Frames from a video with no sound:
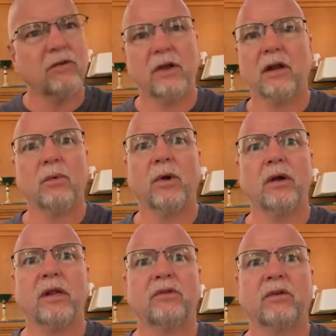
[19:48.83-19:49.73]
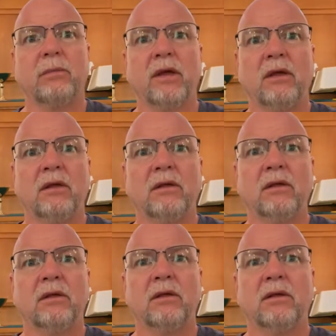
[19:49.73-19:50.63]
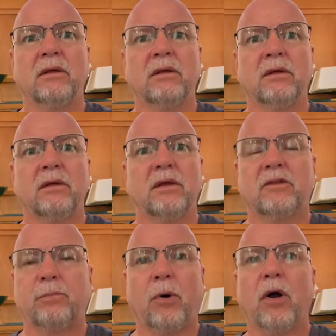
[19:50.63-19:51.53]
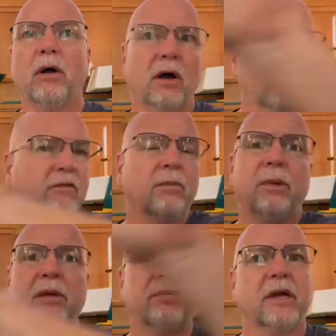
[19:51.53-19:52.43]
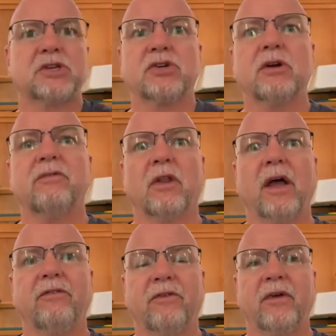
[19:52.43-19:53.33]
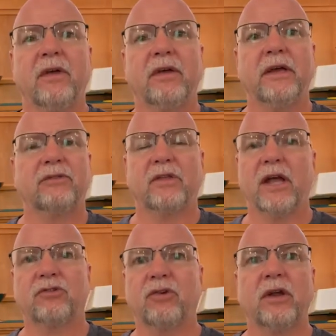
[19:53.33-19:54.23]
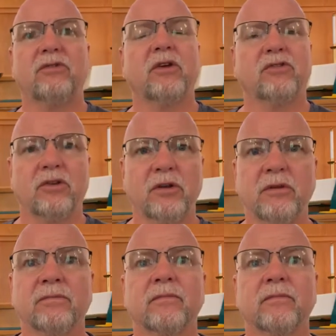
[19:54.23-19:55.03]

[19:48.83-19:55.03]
over here where it needs to be. It's a part of the big picture of life. It's that transition